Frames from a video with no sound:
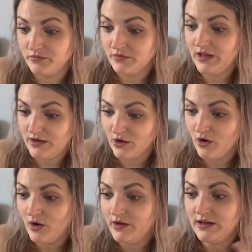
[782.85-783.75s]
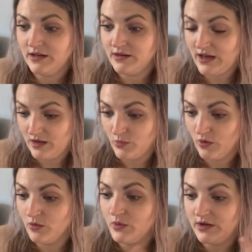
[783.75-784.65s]
later on in
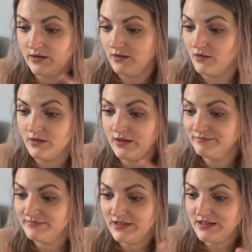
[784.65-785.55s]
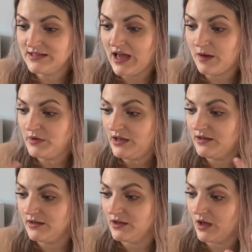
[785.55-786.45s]
April when it'll is happening
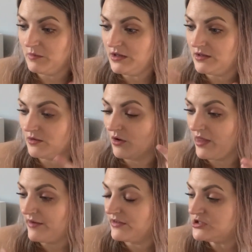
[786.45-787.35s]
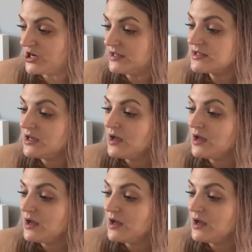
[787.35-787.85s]
and coming and all that fun jazz.